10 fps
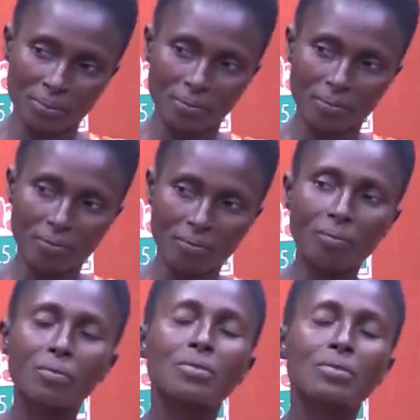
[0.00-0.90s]
No, I
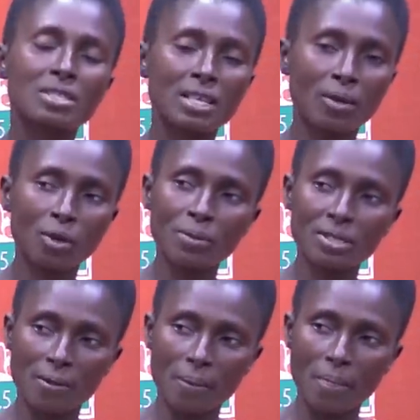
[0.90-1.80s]
didn't. Just oh,
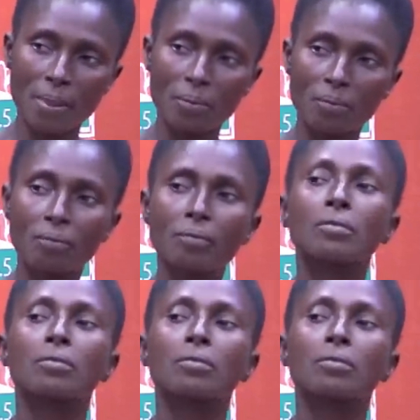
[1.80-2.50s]
no, eh, she shall blood.